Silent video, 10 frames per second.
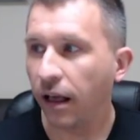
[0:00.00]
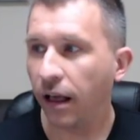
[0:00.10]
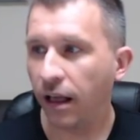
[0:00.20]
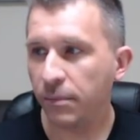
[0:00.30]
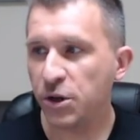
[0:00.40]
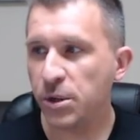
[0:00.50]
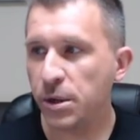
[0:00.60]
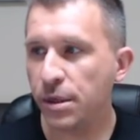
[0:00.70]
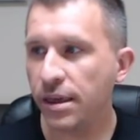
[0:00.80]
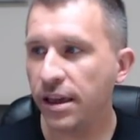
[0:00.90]
Do
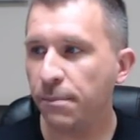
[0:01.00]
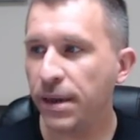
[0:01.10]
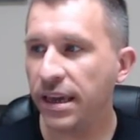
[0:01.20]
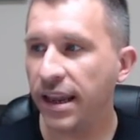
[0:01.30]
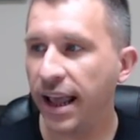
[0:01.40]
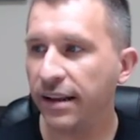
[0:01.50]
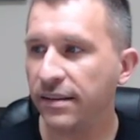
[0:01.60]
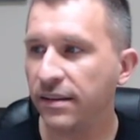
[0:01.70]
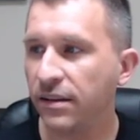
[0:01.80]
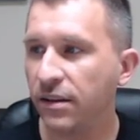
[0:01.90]
you think being an
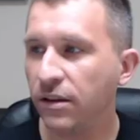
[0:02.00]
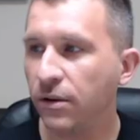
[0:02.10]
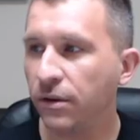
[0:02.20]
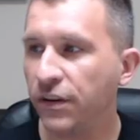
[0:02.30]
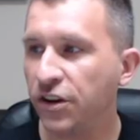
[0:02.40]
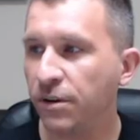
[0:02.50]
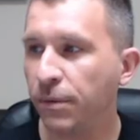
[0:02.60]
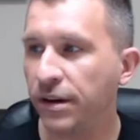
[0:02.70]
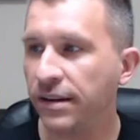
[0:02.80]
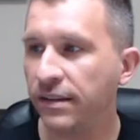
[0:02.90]
ex-Eurovision
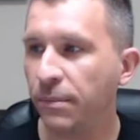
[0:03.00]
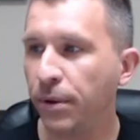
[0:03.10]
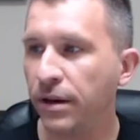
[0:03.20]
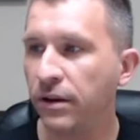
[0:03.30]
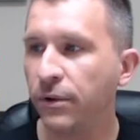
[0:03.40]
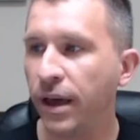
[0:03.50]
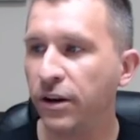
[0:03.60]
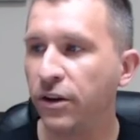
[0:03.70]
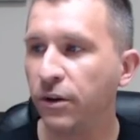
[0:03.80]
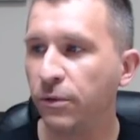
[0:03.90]
participant who
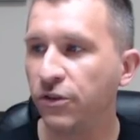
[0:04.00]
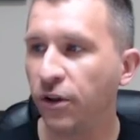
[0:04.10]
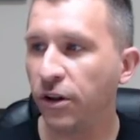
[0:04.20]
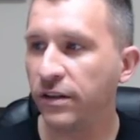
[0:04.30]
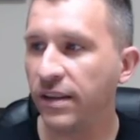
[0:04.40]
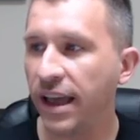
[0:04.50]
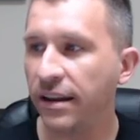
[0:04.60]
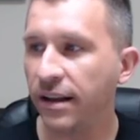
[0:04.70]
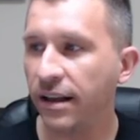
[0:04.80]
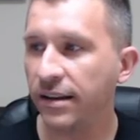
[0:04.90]
had good results at
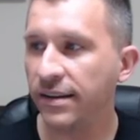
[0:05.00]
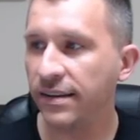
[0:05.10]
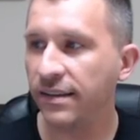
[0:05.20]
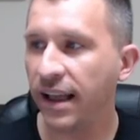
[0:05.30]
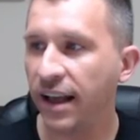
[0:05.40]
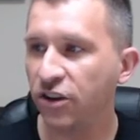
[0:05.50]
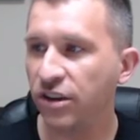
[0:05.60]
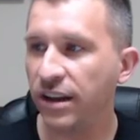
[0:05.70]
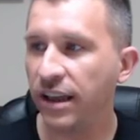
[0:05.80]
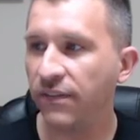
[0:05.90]
a contest is
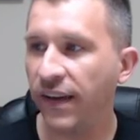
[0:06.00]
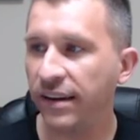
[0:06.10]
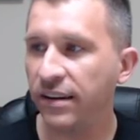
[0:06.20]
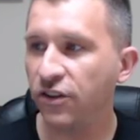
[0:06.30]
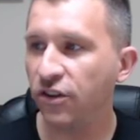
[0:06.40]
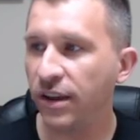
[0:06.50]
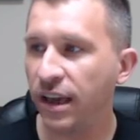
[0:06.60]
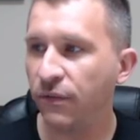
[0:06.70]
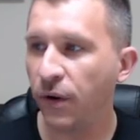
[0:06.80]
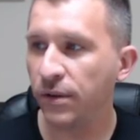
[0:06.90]
actually an advantage to
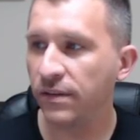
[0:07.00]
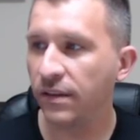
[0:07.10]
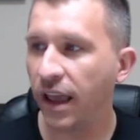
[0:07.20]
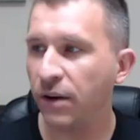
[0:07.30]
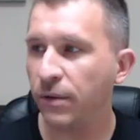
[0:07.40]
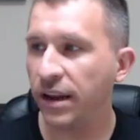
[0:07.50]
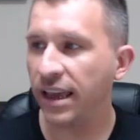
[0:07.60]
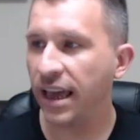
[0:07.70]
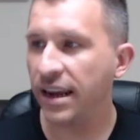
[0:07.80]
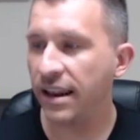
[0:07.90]
get votes and win
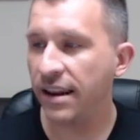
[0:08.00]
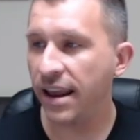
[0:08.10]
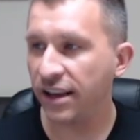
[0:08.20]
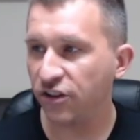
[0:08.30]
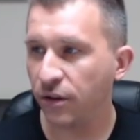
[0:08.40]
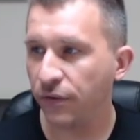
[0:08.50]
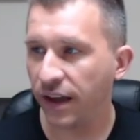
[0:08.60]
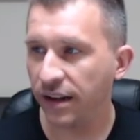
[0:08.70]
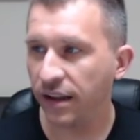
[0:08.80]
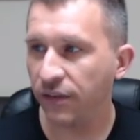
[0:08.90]
again in a national
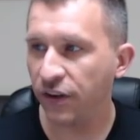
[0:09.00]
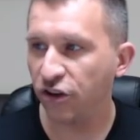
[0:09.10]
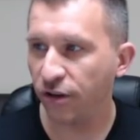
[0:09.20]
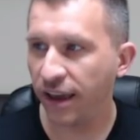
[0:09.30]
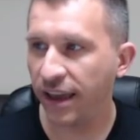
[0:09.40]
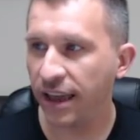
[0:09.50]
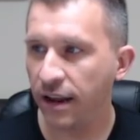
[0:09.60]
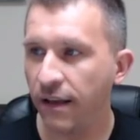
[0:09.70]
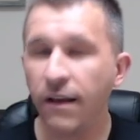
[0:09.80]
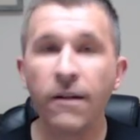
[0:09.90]
final if you try
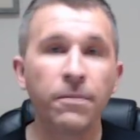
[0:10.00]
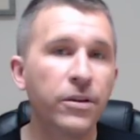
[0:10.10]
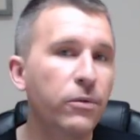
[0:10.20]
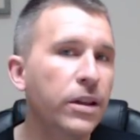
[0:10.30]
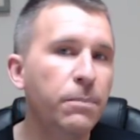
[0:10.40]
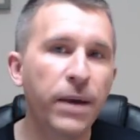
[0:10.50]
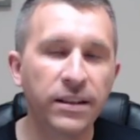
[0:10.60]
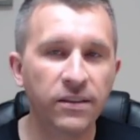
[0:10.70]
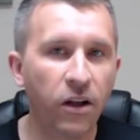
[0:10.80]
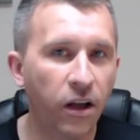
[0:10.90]
again? It really
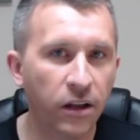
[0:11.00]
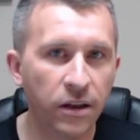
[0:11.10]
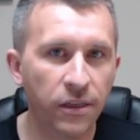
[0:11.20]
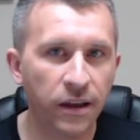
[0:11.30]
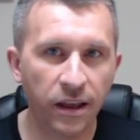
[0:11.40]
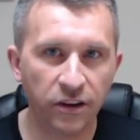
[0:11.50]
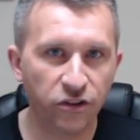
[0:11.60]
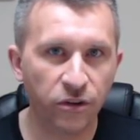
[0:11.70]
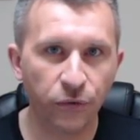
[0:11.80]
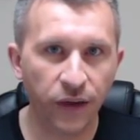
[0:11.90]
depends on the
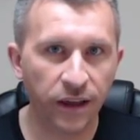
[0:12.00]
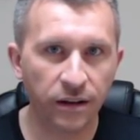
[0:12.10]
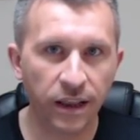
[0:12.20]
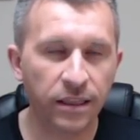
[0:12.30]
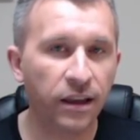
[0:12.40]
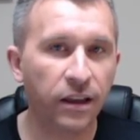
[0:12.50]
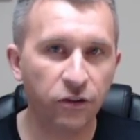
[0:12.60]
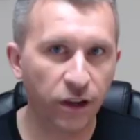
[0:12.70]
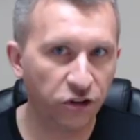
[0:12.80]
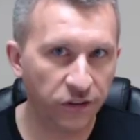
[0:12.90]
national final and the
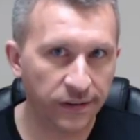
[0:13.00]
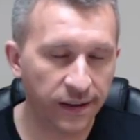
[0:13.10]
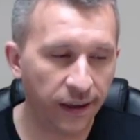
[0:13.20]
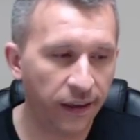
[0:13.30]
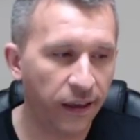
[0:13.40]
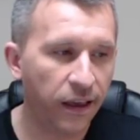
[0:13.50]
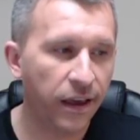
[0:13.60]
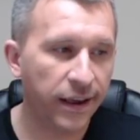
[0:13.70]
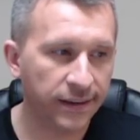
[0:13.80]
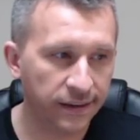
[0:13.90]
country, I should say.
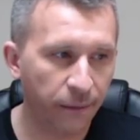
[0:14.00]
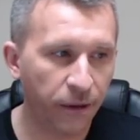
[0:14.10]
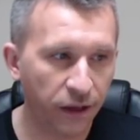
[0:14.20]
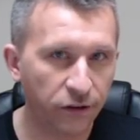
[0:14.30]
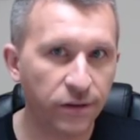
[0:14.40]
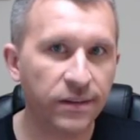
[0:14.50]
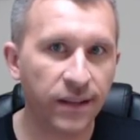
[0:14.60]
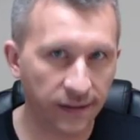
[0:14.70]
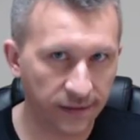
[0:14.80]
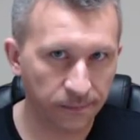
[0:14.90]
In some countries,
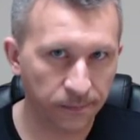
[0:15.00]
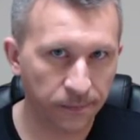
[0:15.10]
yes.